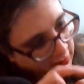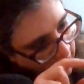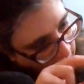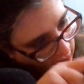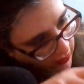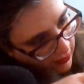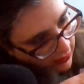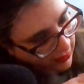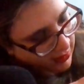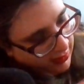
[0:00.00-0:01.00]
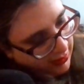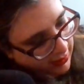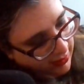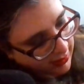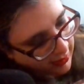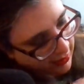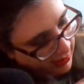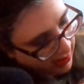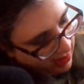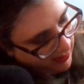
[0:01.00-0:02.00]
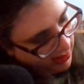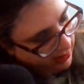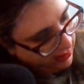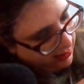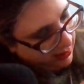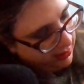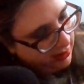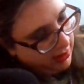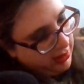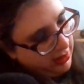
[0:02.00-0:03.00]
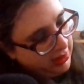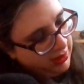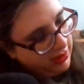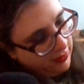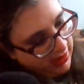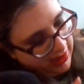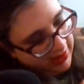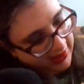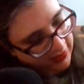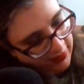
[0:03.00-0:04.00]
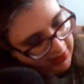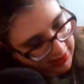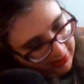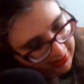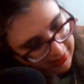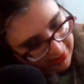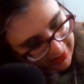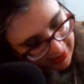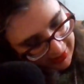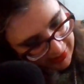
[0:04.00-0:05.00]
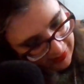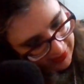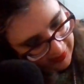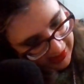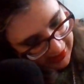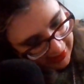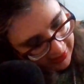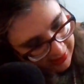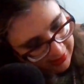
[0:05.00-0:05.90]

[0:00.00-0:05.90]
Yoo-hoo! Come on. You can do it. I know you can.